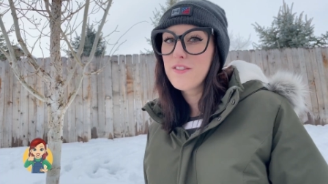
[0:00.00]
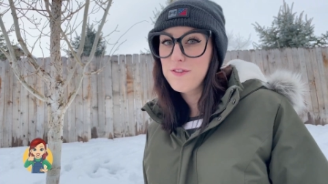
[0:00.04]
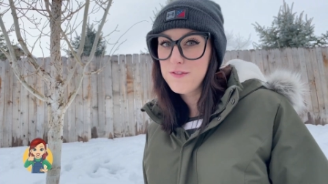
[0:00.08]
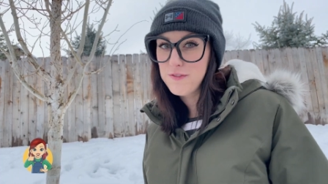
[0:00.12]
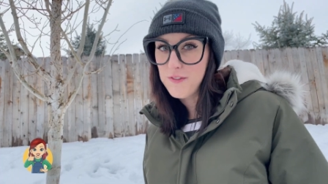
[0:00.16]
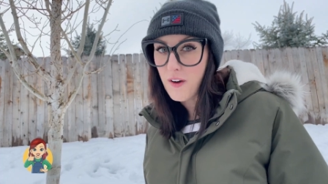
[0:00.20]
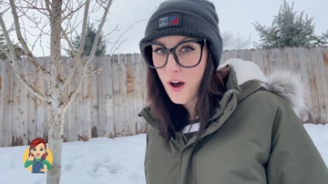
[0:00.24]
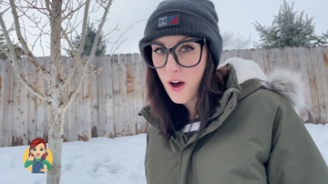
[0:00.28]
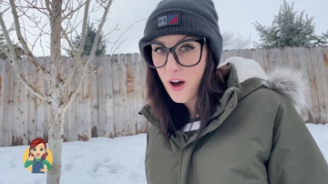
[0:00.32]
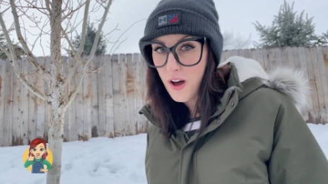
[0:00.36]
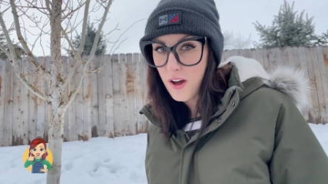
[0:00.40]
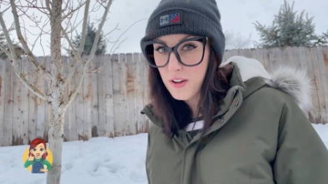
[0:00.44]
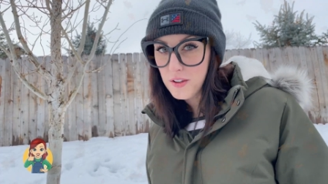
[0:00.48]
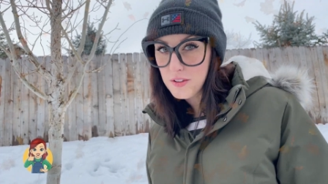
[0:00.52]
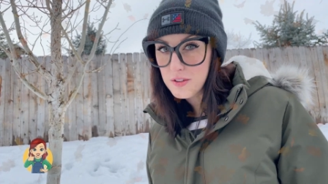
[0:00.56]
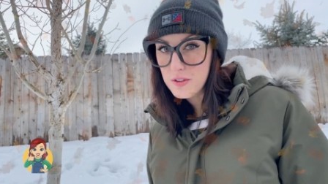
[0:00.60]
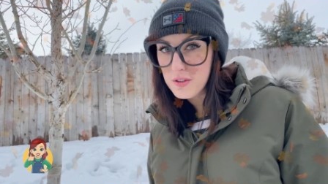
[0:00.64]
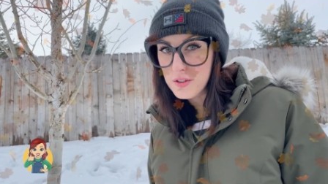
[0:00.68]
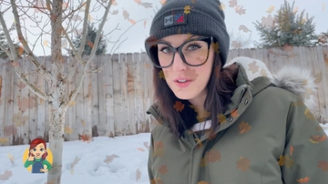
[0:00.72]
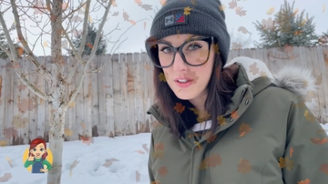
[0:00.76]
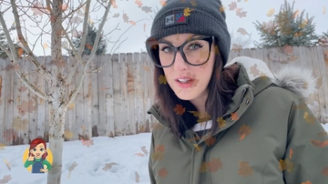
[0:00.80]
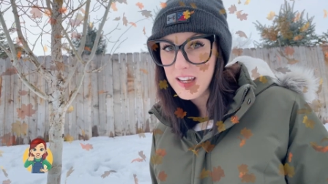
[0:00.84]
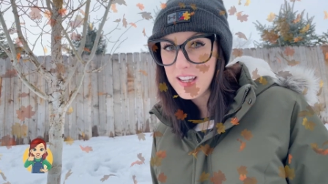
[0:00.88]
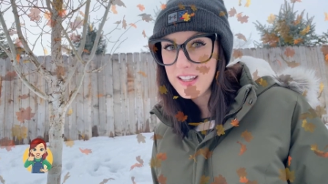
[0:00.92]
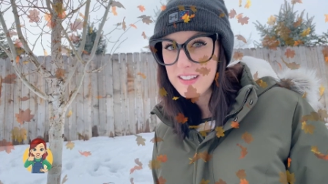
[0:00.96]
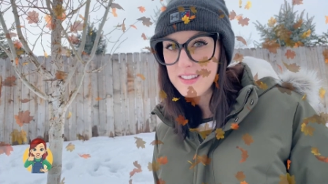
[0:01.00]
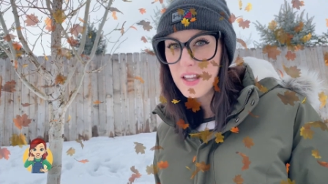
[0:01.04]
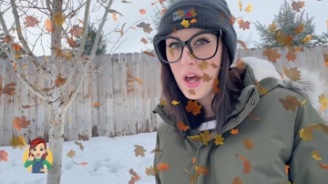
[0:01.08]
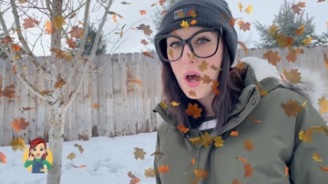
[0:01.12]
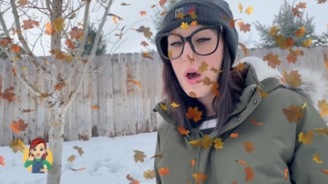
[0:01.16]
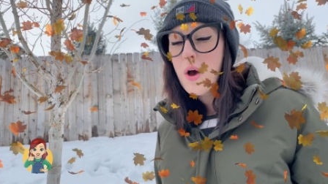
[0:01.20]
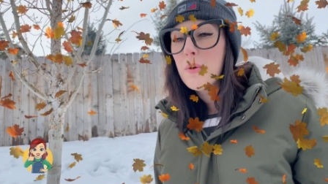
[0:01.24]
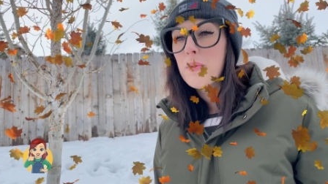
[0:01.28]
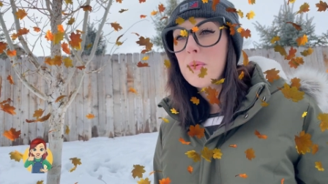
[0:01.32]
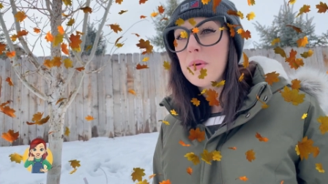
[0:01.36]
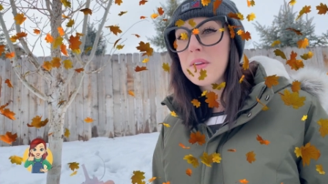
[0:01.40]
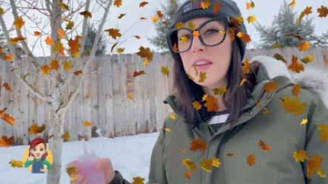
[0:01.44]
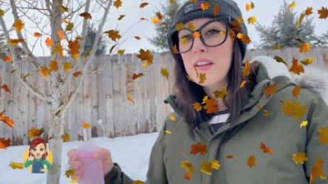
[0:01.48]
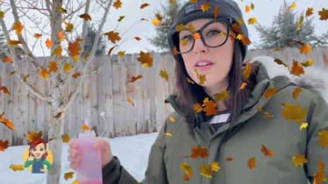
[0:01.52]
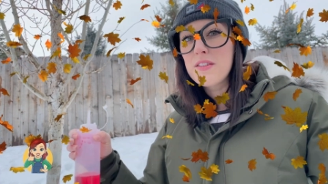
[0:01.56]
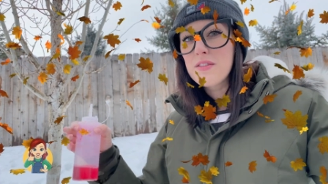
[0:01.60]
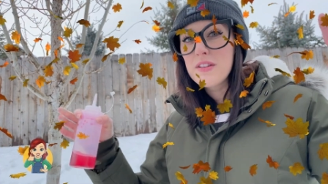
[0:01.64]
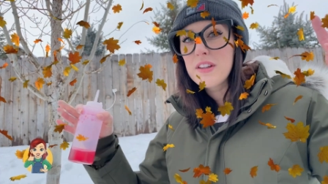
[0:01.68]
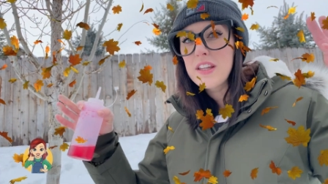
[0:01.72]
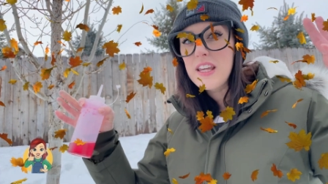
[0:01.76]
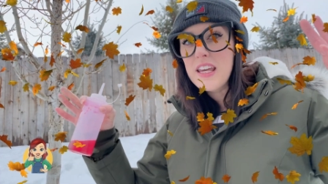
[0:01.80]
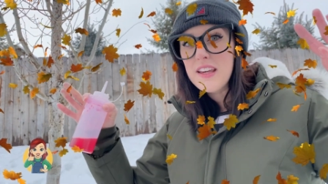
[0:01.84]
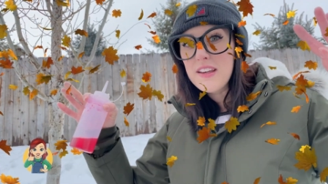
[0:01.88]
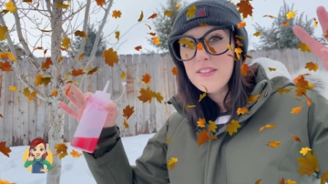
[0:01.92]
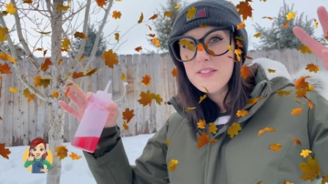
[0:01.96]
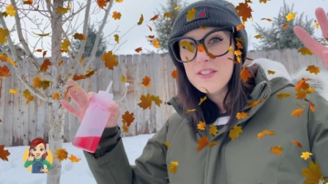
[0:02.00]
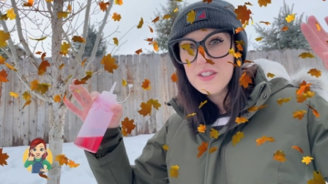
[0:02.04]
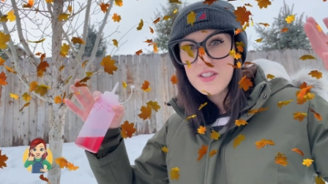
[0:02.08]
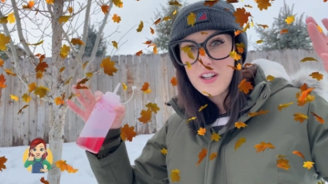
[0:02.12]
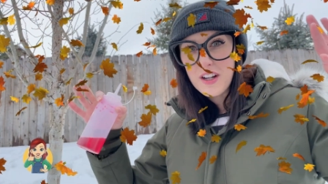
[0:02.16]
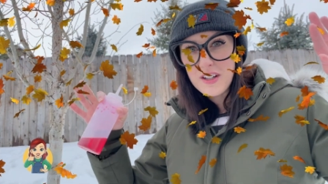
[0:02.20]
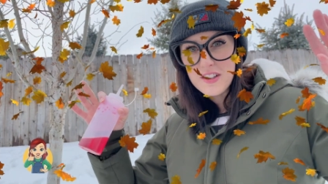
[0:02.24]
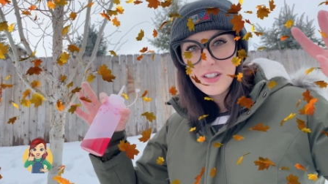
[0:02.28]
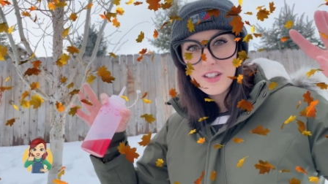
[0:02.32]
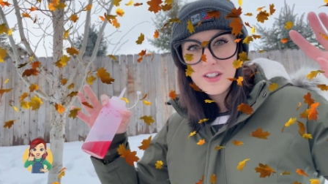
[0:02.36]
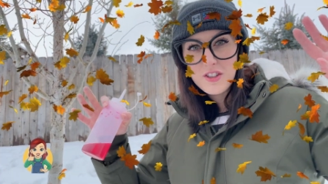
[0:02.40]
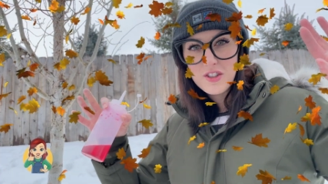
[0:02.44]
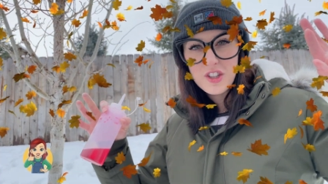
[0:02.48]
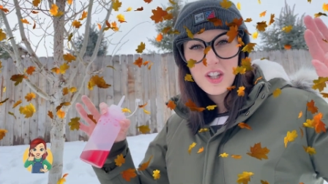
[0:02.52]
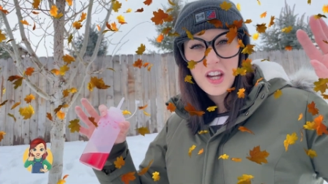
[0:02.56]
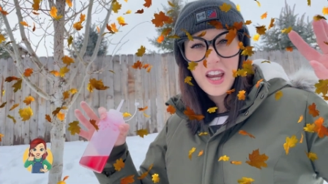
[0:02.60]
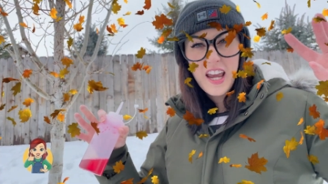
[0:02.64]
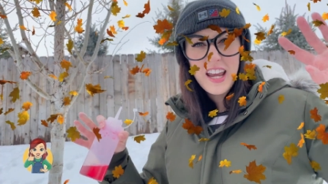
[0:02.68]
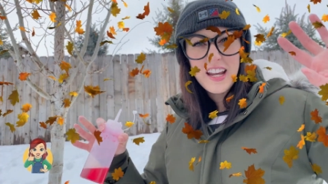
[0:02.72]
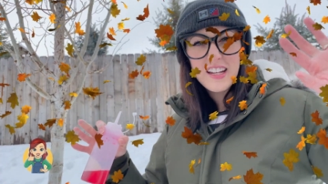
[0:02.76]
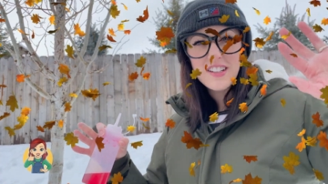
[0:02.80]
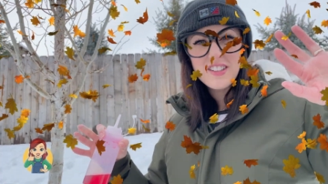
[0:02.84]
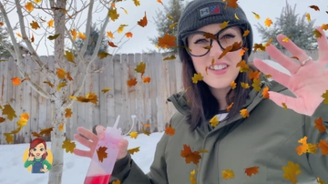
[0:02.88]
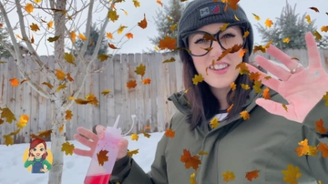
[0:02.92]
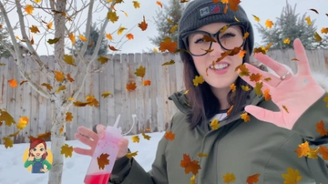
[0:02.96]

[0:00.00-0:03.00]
fall trees when the leaves start to change